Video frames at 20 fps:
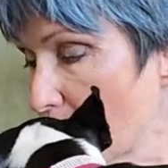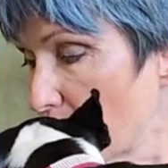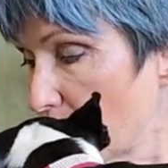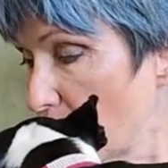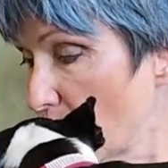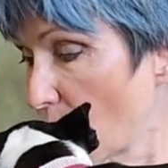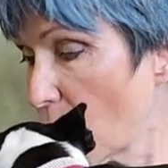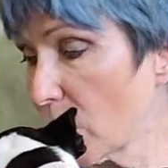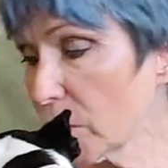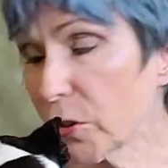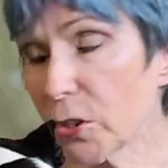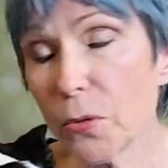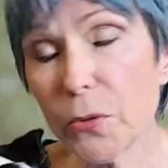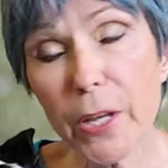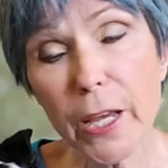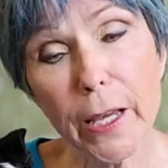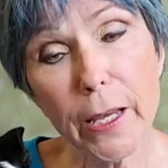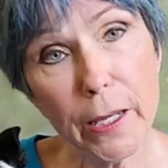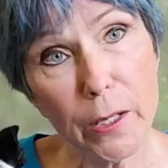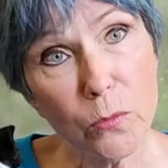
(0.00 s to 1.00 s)
you also
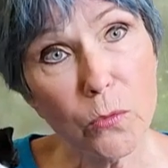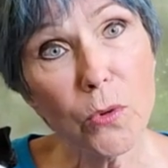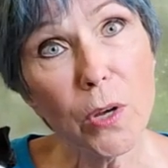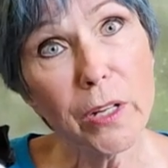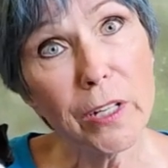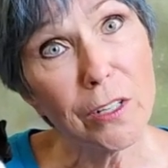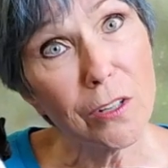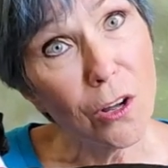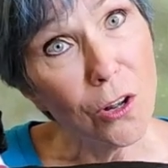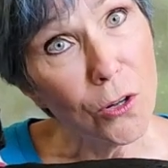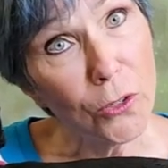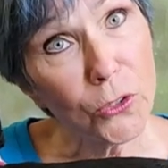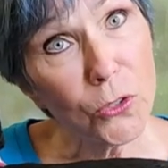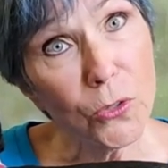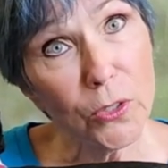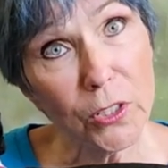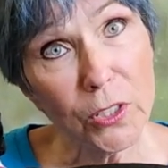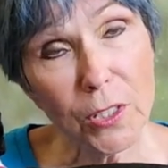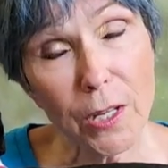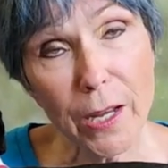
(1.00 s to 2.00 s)
can run an
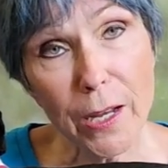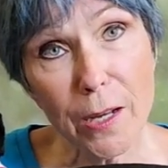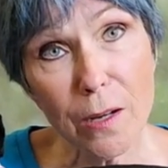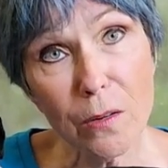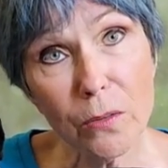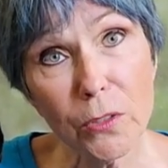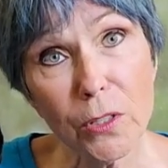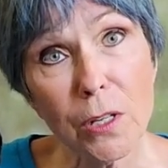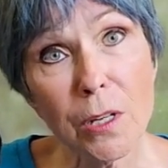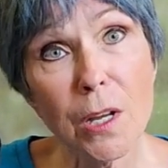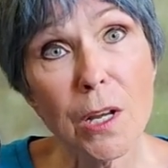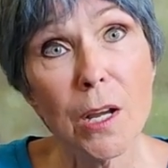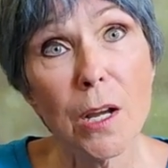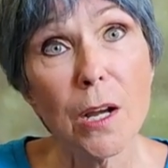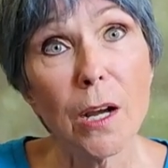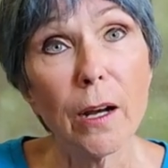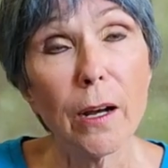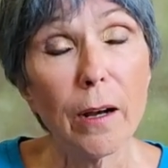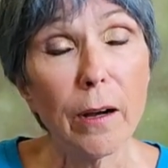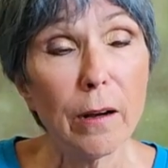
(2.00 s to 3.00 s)
ultrasound.
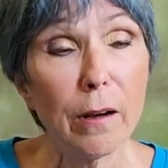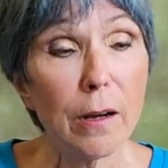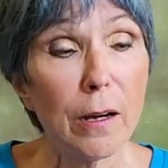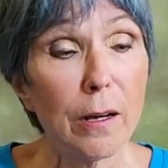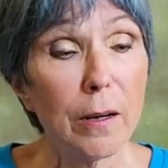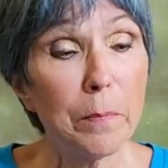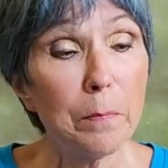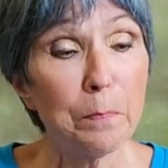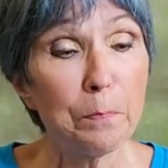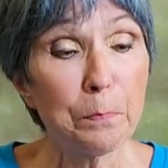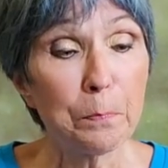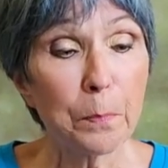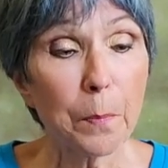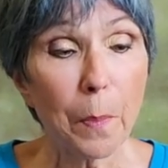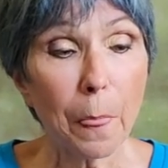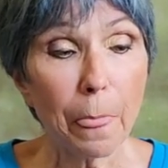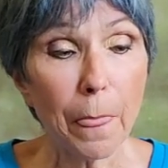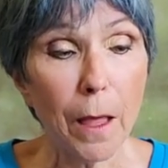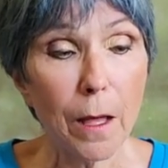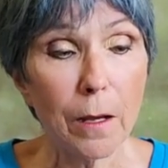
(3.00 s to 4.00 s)
Um,
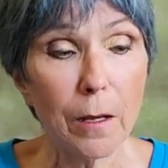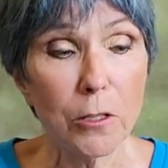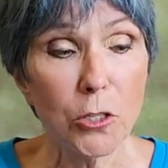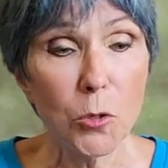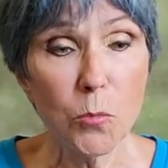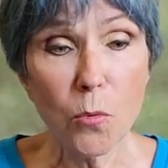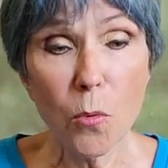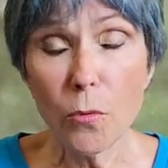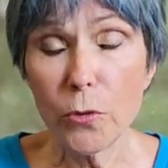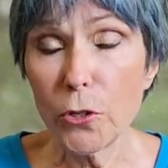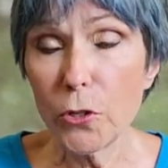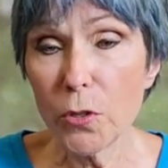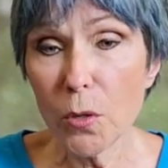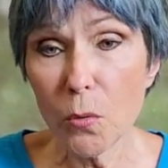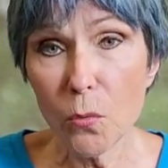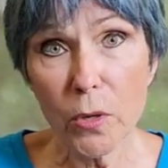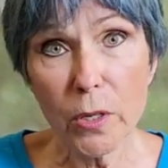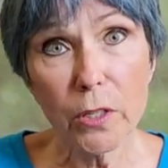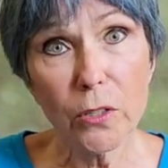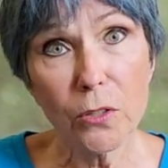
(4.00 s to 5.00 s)
you, you don't
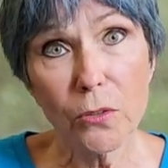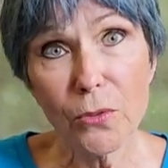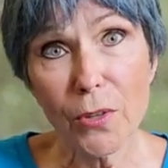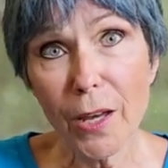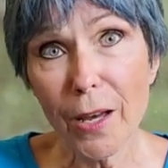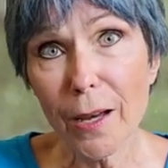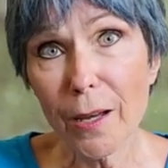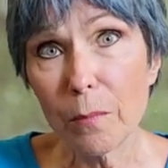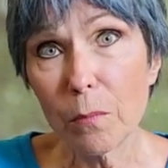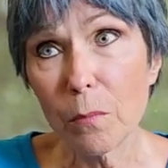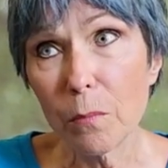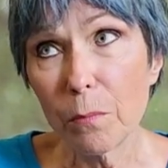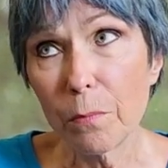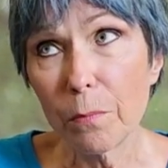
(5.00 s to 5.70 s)
want to do that